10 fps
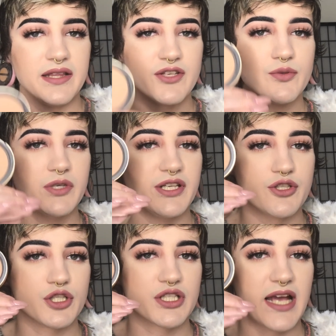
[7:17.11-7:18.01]
This one is
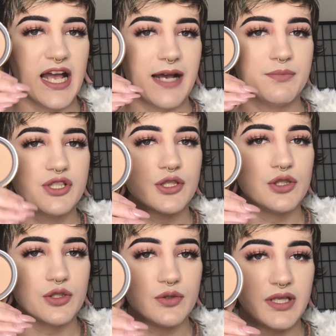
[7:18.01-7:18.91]
just
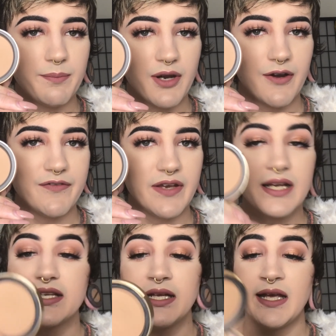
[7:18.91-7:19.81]
absolutely
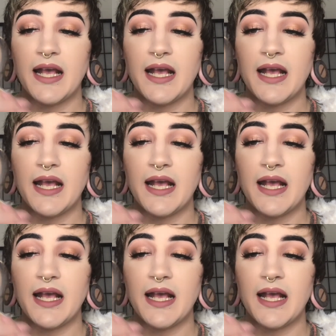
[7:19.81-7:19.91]
perfect.